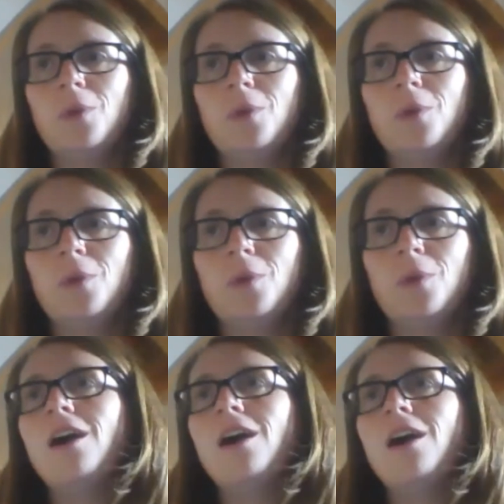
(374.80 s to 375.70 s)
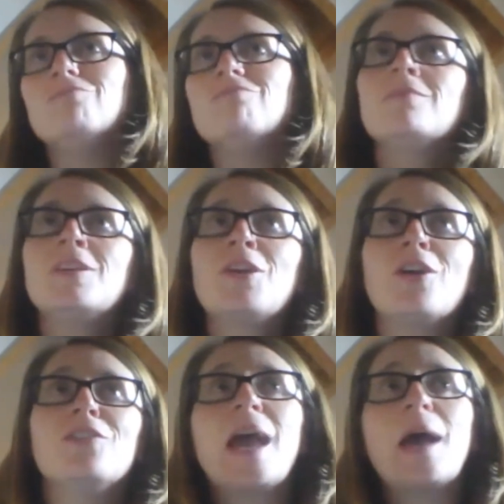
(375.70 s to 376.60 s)
can't kind of get
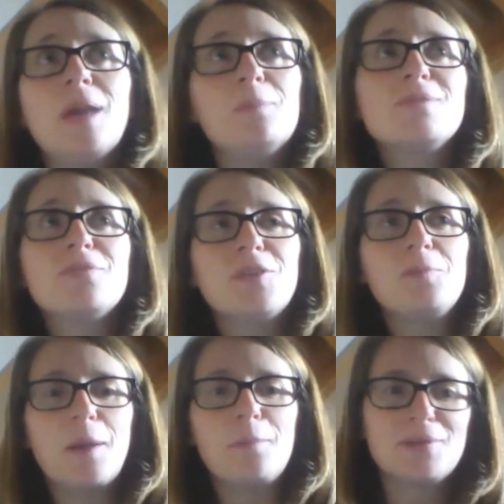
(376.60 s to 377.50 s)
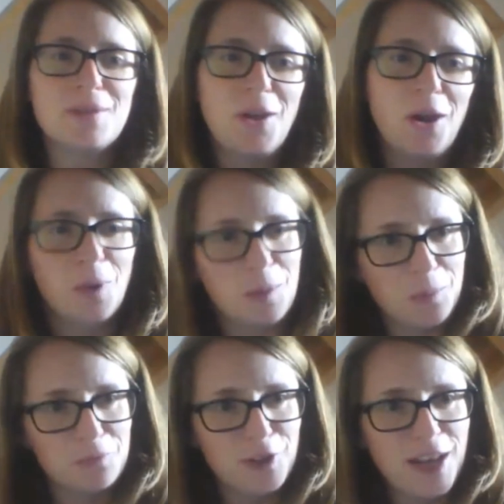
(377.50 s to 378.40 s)
people to fund them yet because the code
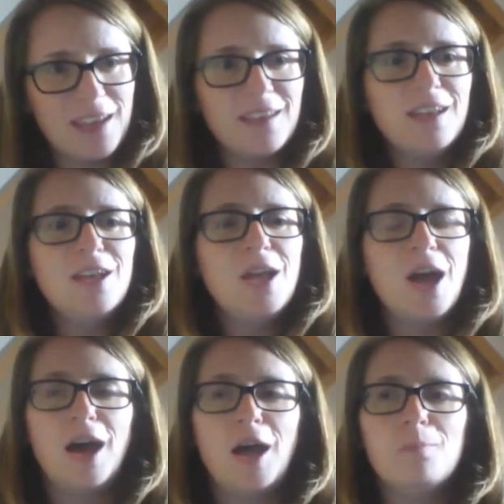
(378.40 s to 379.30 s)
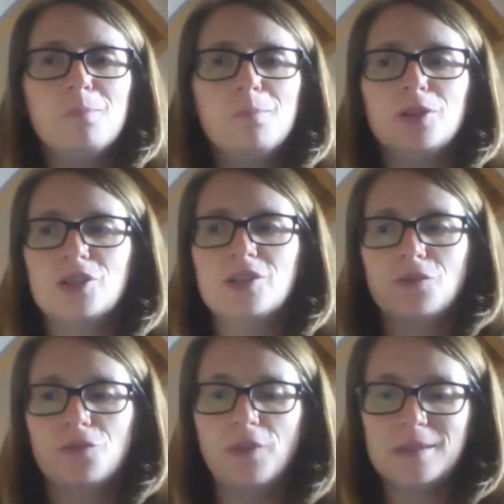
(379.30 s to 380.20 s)
won't be up and running,
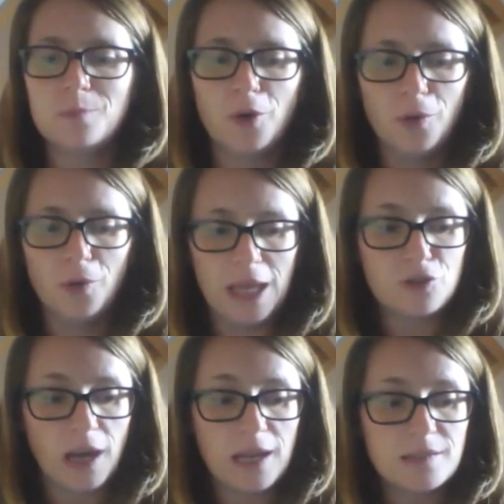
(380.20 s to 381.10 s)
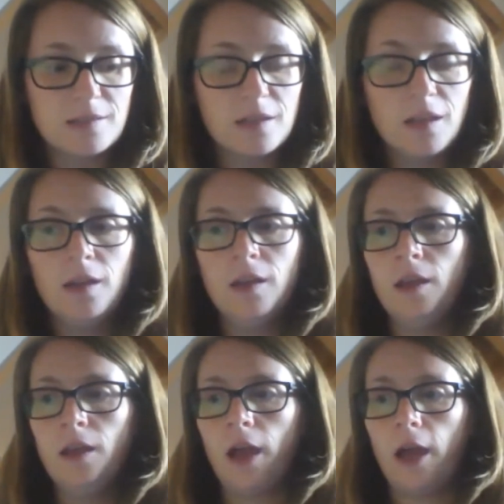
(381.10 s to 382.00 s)
but just to raise more interest.
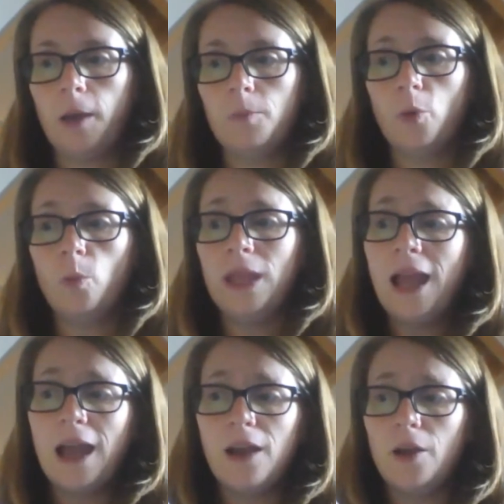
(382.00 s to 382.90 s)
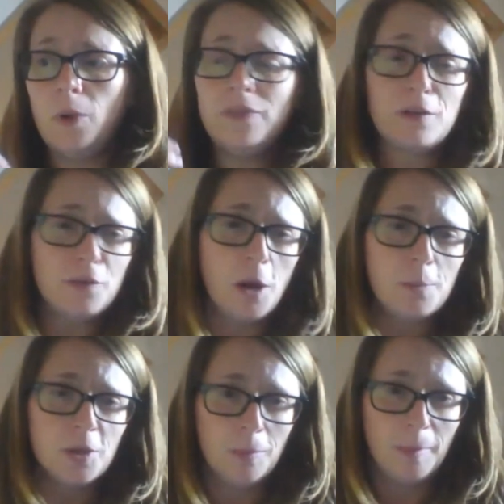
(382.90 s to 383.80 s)
We've
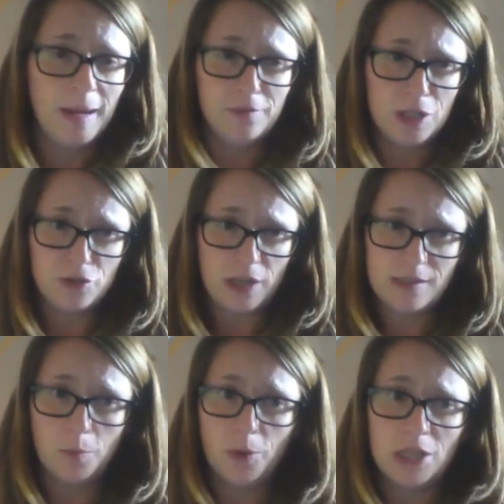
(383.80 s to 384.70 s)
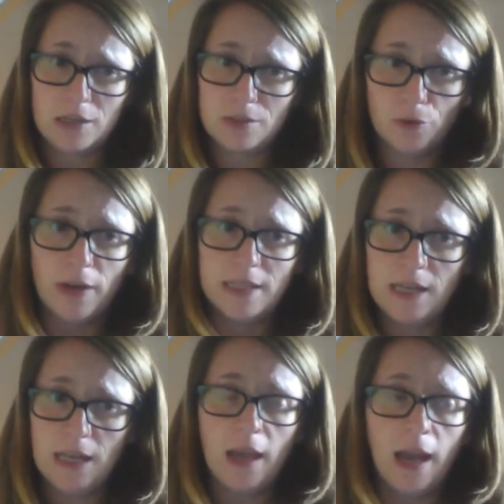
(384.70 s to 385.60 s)
had a phenomenal amount of interest in the project
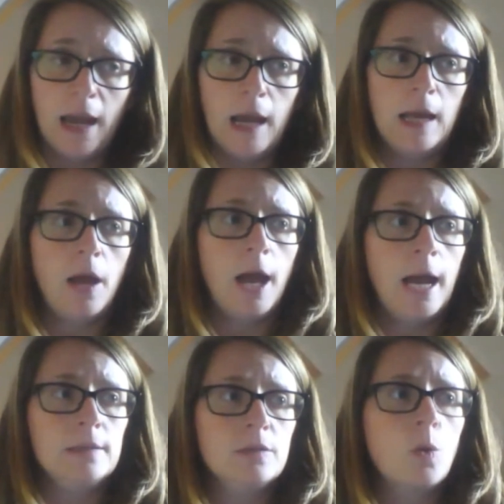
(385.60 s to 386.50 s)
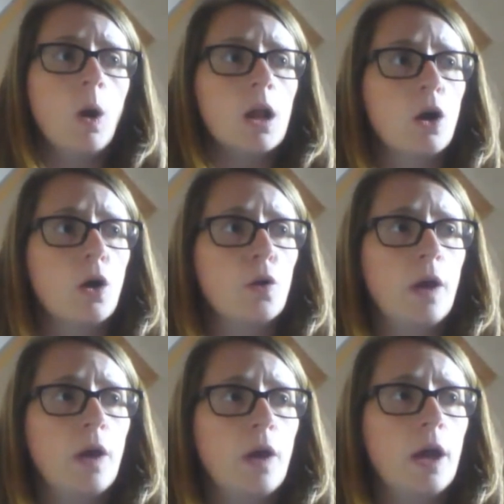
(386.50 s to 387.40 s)
already, and quite a
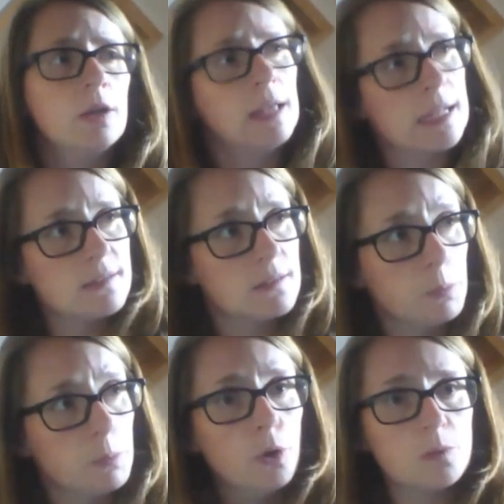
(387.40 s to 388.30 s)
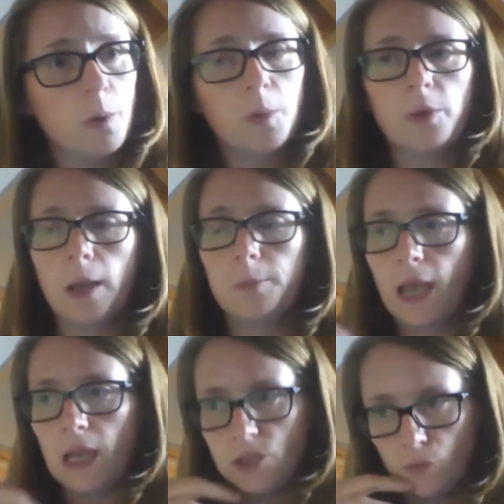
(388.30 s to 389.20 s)
lot of letters of support when
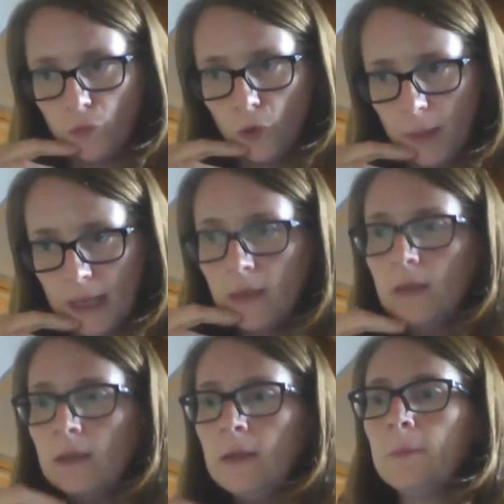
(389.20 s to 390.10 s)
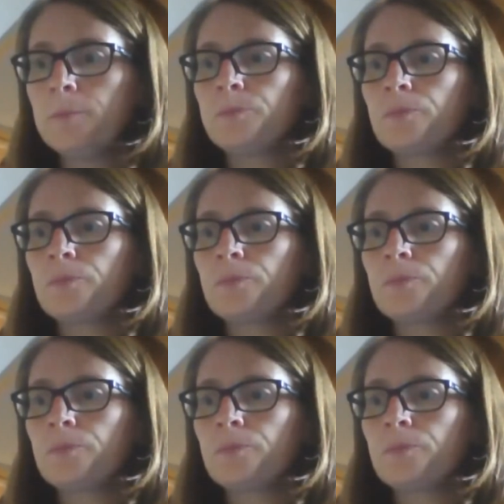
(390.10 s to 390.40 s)
we put the application form in.